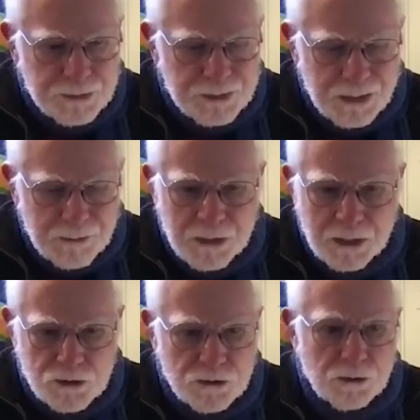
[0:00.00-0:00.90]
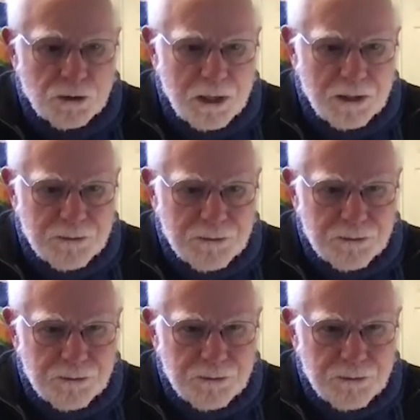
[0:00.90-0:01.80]
not sure. I
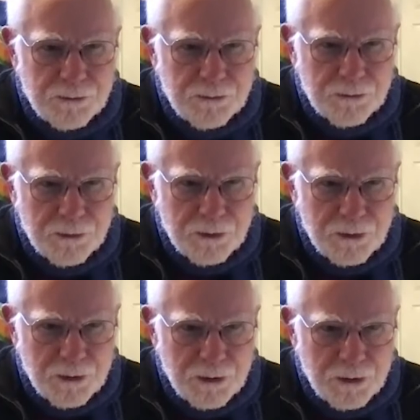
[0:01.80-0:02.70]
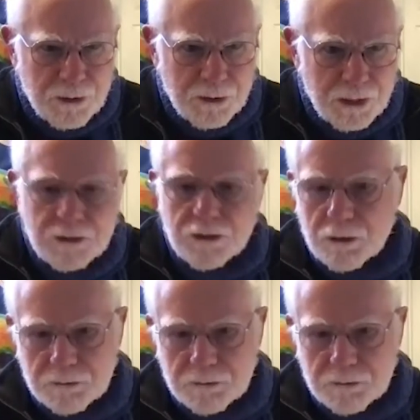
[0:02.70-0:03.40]
don't know.